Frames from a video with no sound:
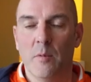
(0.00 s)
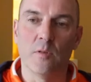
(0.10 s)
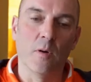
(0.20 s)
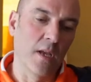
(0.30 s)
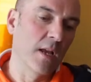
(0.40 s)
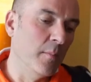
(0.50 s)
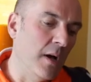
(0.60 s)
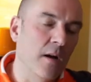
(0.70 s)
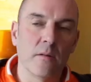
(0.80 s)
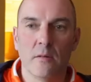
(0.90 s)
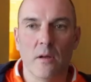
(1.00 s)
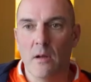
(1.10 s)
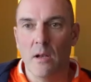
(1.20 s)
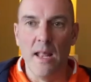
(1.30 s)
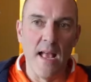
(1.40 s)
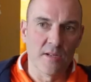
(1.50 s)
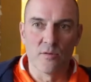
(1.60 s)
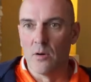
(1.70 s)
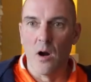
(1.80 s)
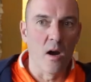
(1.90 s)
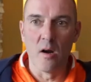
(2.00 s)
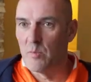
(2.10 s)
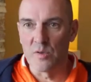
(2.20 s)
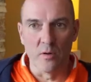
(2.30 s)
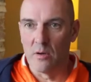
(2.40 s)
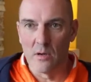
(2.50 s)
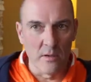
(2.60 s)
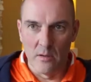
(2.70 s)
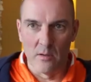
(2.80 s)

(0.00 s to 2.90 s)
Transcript: talking about legs or arms or